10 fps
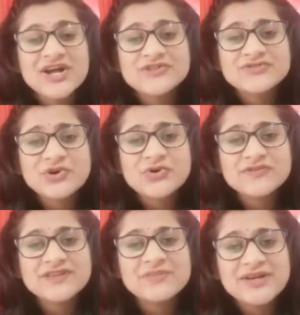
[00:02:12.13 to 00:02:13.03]
so
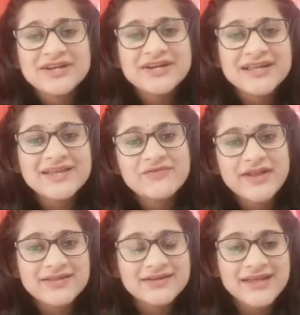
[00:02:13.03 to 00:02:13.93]
similarly
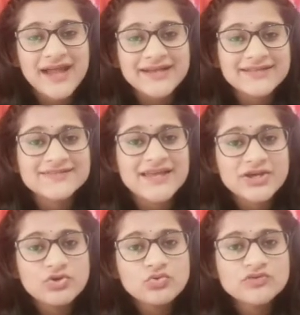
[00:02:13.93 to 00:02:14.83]
when the night is there
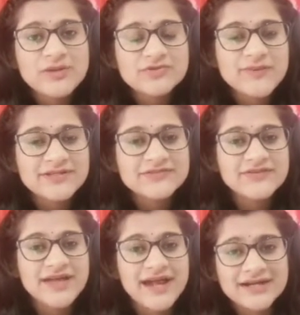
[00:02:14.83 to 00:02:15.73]
you do some
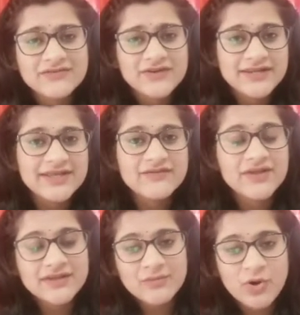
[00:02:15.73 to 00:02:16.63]
specific activity
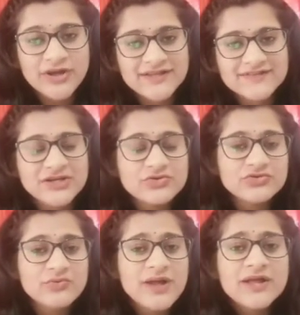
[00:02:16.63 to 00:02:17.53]
when the morning is there you
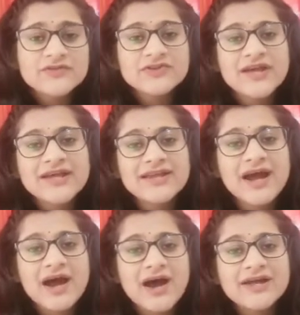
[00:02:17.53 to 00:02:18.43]
so so there
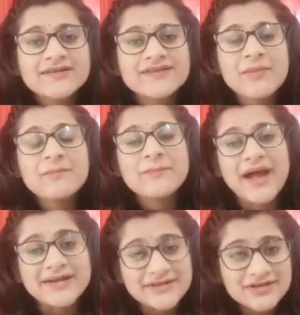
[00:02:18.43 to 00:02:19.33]
are some
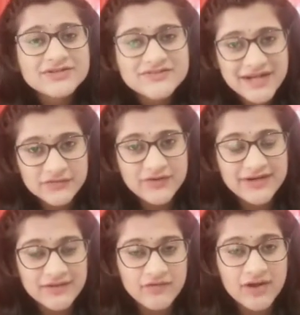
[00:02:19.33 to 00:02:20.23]
patterns that we
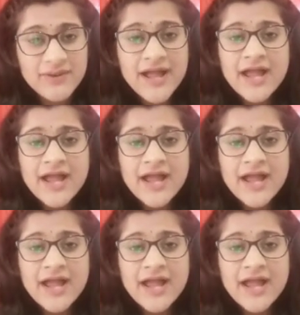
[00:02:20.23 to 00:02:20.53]
develop